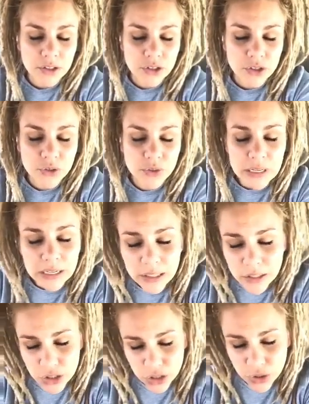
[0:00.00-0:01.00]
tune
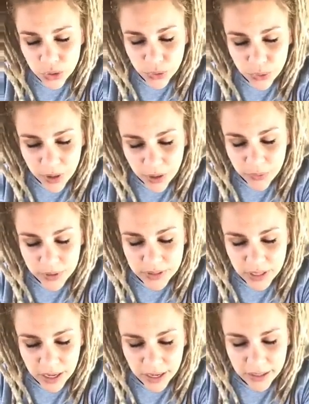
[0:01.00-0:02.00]
into and
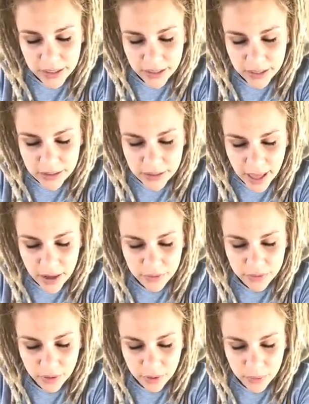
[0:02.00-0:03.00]
reside in that
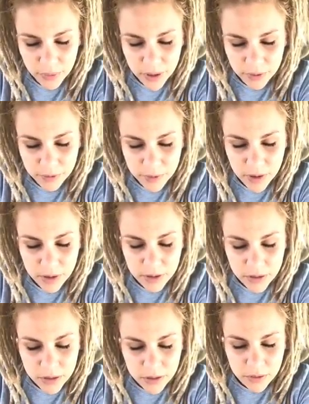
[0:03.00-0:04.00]
flow of
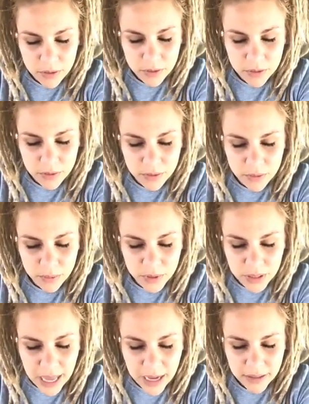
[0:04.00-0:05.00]

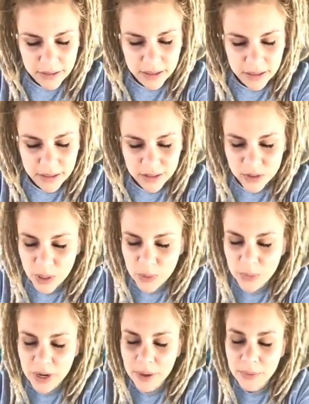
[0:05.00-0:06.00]
relaxing, because like when I